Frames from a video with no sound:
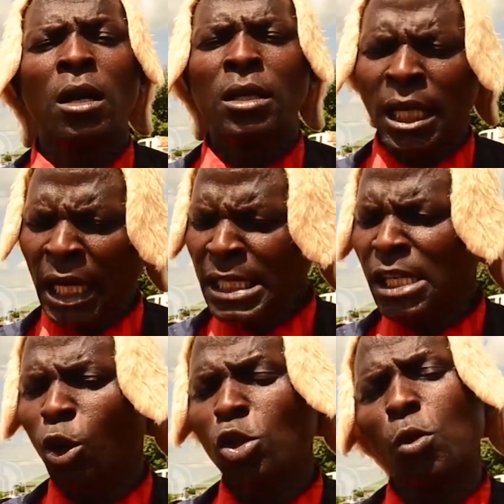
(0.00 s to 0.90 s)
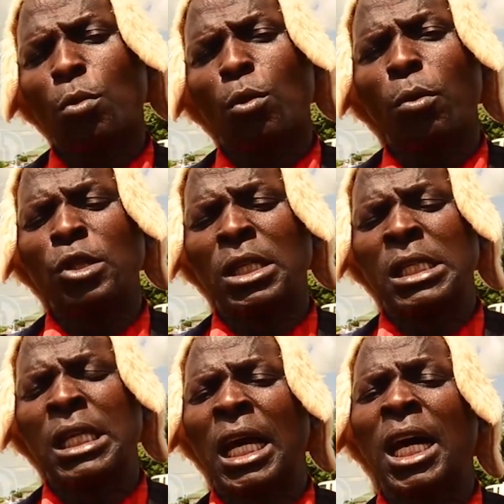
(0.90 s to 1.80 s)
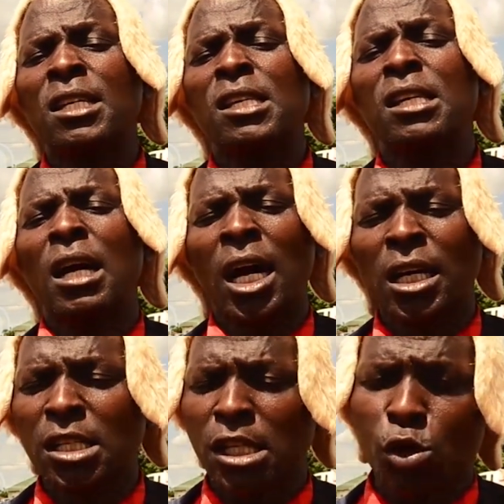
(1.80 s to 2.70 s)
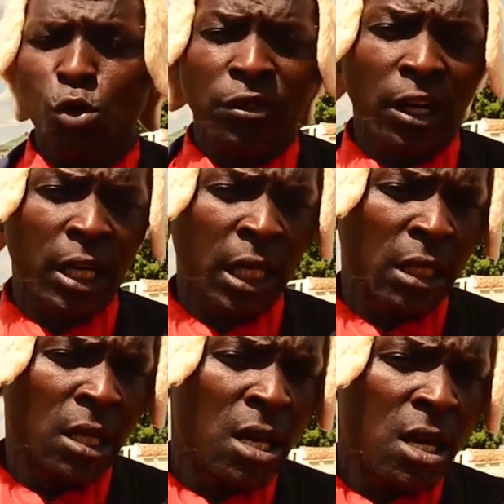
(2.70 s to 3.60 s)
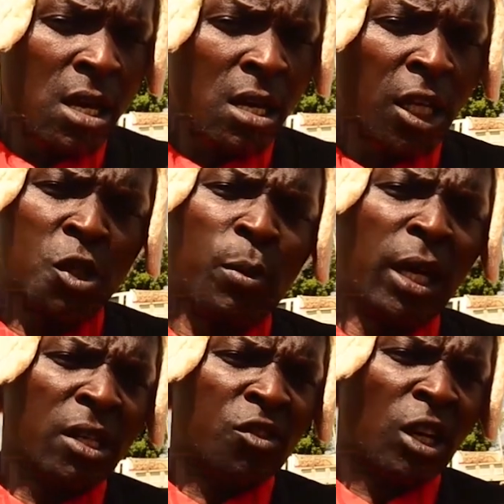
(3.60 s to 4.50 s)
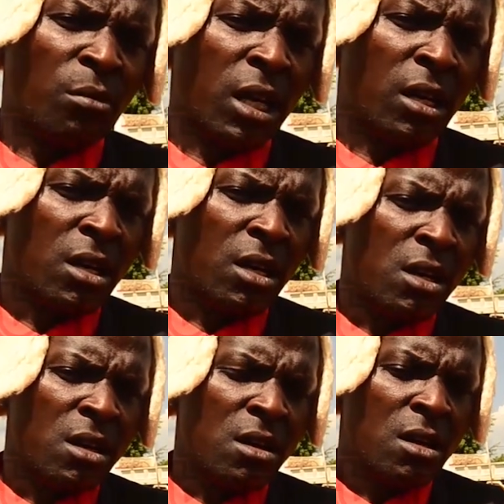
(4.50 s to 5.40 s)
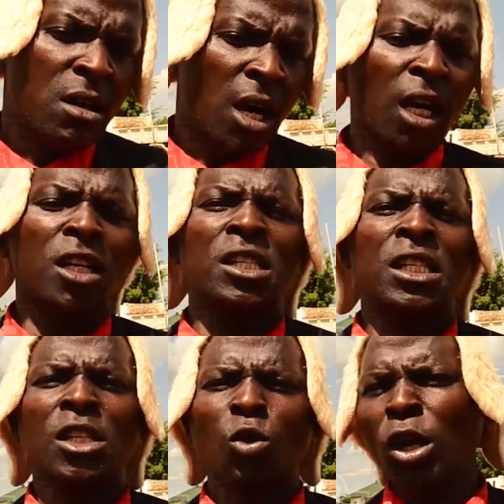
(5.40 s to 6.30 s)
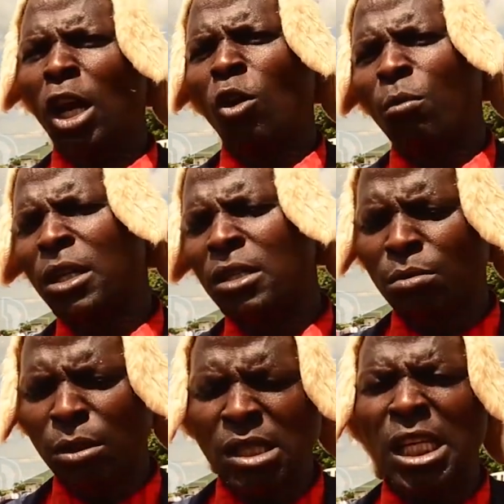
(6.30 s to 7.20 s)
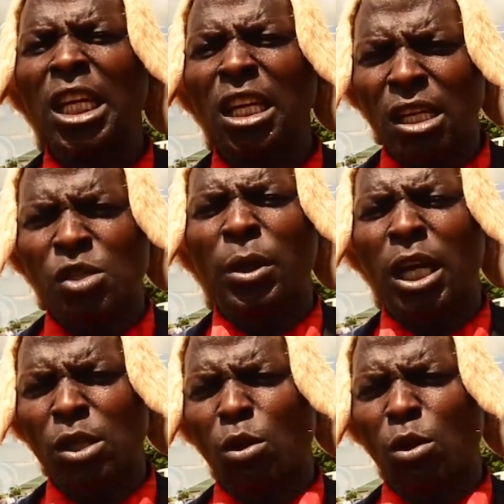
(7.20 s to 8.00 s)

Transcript: the council also proposes that R D C should vacate the Speaker's chamber. R D C has all along been, been sitting in the Speaker's